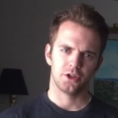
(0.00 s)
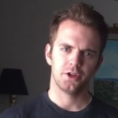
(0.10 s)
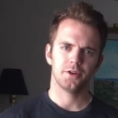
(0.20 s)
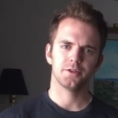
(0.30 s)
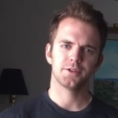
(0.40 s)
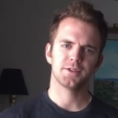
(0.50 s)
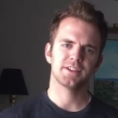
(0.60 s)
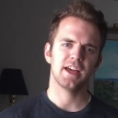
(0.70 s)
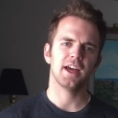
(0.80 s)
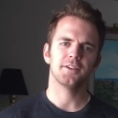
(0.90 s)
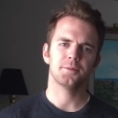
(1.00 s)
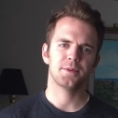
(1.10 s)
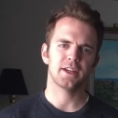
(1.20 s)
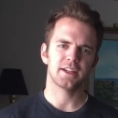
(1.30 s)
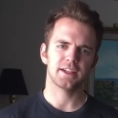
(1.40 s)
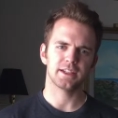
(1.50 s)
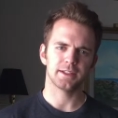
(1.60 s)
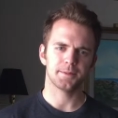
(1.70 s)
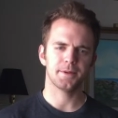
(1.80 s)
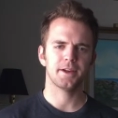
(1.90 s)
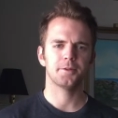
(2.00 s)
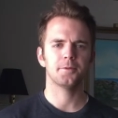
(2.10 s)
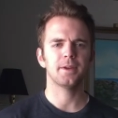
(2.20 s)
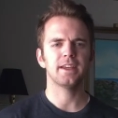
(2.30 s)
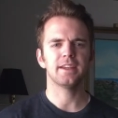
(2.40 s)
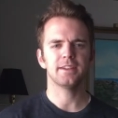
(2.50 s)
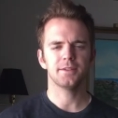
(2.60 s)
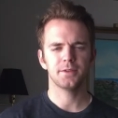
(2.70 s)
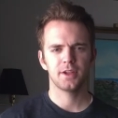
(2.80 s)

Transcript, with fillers: loads of self-pity But we